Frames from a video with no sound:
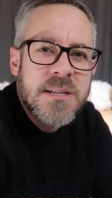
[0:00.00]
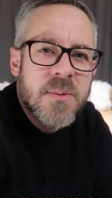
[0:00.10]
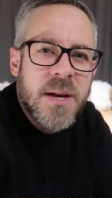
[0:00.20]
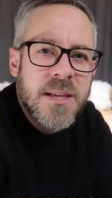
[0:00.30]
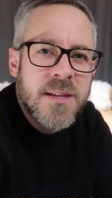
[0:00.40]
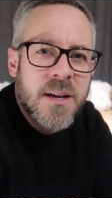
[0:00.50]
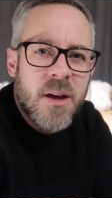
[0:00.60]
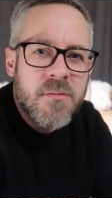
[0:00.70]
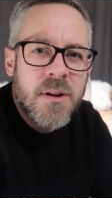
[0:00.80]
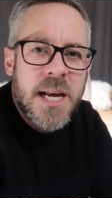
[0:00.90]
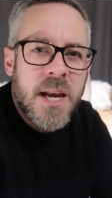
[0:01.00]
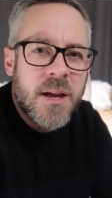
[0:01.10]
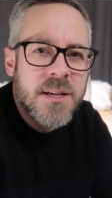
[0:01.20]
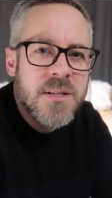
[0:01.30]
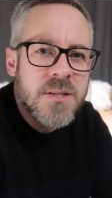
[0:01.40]
into anything that I really
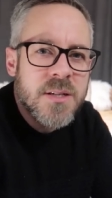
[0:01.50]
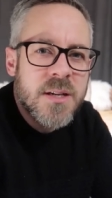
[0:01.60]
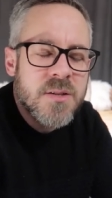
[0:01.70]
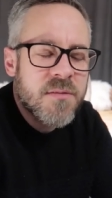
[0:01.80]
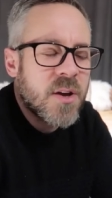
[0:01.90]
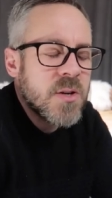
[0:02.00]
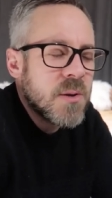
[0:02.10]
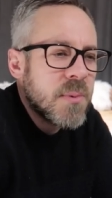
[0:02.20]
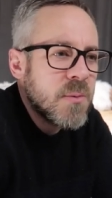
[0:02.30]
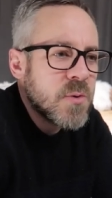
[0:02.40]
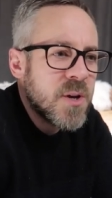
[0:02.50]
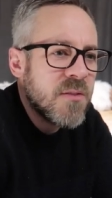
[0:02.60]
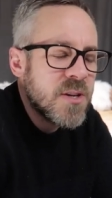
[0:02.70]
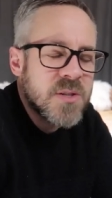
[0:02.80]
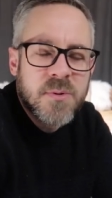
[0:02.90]
liked as a photo, but it was
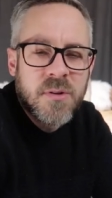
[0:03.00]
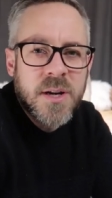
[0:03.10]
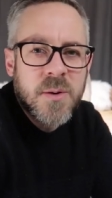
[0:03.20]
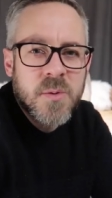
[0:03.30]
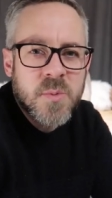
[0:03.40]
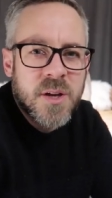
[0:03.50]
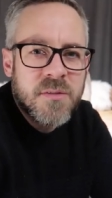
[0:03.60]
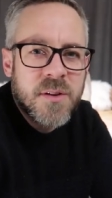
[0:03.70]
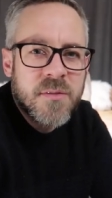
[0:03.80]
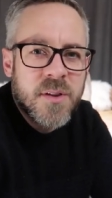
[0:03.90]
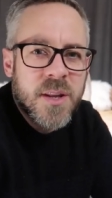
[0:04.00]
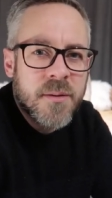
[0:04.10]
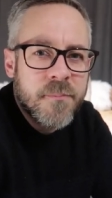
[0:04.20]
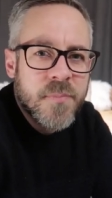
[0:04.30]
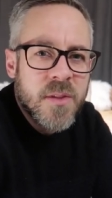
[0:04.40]
worth exploring and it was worth it for the